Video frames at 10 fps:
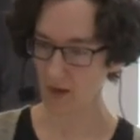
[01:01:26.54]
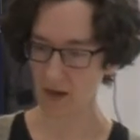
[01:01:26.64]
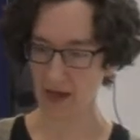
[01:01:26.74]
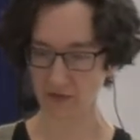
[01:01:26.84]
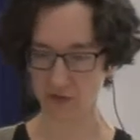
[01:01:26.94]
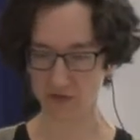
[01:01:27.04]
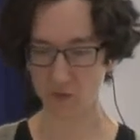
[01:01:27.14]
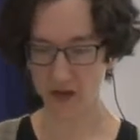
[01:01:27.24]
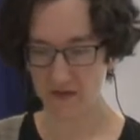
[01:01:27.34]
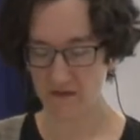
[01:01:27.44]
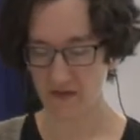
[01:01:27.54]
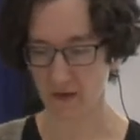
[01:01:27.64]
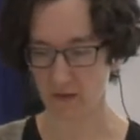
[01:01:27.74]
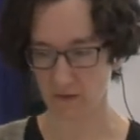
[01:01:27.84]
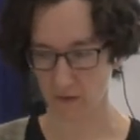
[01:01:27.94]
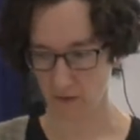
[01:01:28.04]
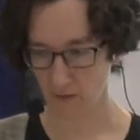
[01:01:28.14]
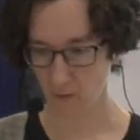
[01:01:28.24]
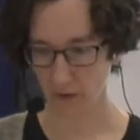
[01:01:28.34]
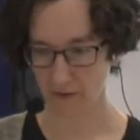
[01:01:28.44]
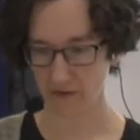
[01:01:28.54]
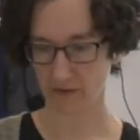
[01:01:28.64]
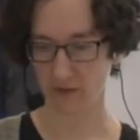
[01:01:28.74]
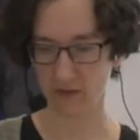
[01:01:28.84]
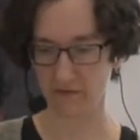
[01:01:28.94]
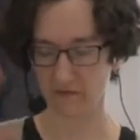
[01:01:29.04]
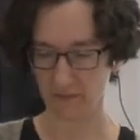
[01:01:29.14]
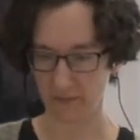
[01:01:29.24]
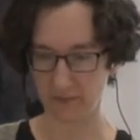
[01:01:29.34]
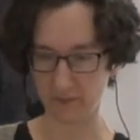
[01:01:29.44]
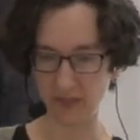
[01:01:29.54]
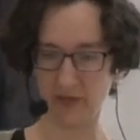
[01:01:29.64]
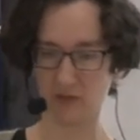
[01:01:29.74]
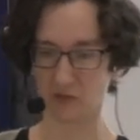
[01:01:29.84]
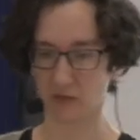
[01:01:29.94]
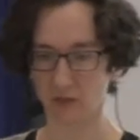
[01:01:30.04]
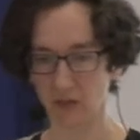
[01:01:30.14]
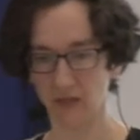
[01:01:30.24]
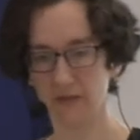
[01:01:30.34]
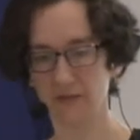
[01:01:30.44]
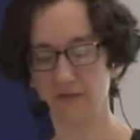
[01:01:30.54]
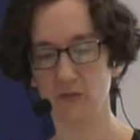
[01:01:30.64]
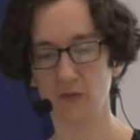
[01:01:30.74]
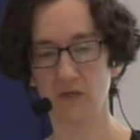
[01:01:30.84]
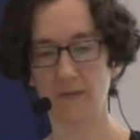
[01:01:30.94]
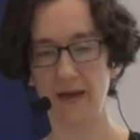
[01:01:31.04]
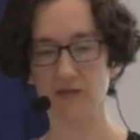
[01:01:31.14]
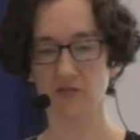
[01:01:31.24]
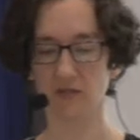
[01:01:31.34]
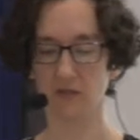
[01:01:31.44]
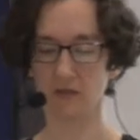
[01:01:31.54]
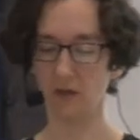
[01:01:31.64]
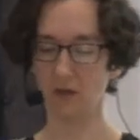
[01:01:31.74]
And so the way that works, kind of big picture, is you can imagine